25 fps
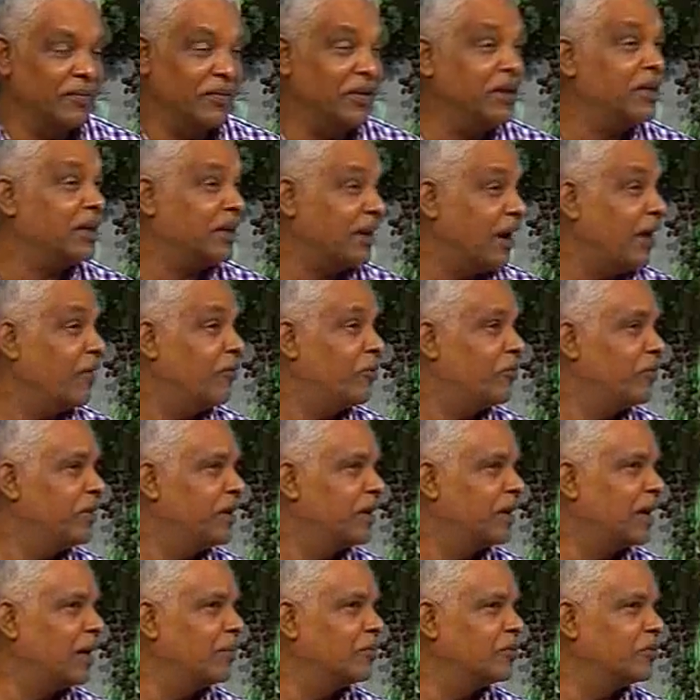very careful when
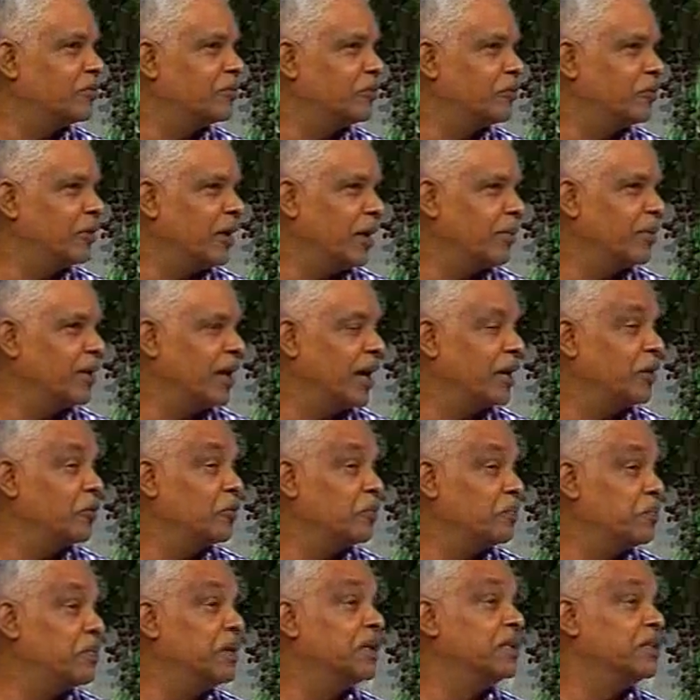it comes to food. I mean, I
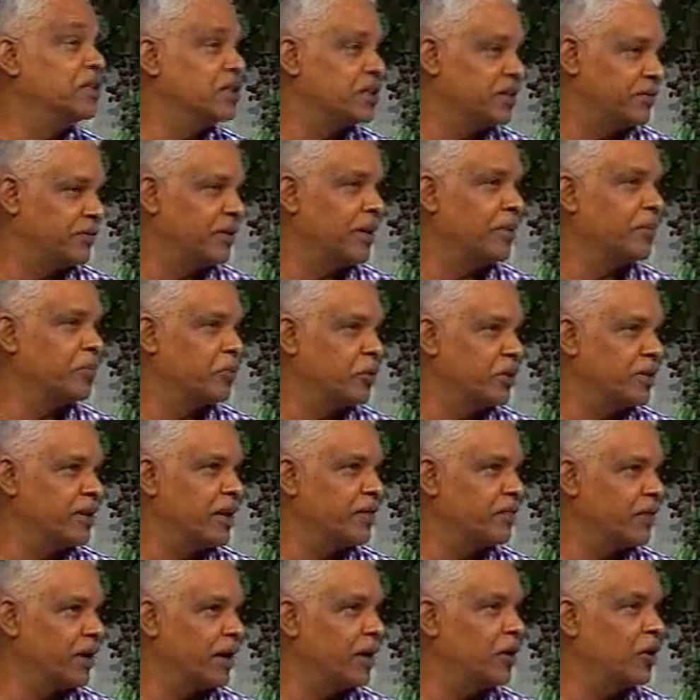don't binge, if you want to put it
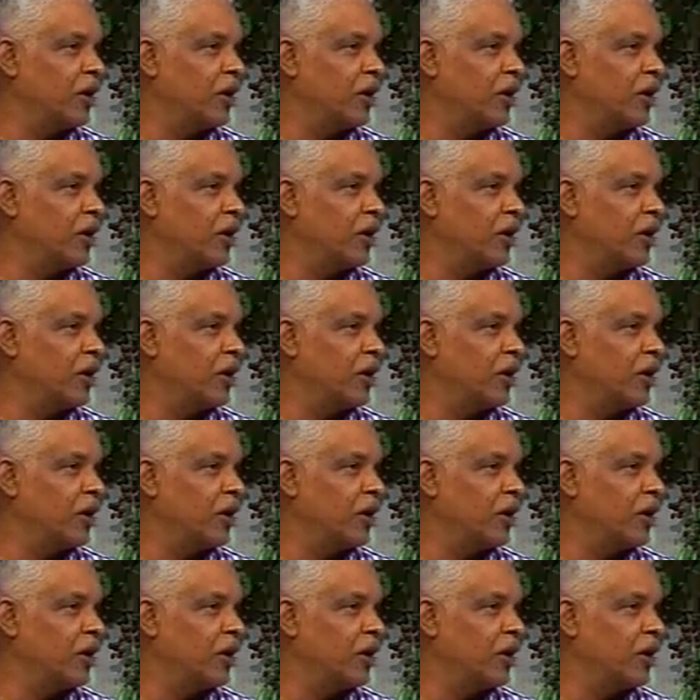that way.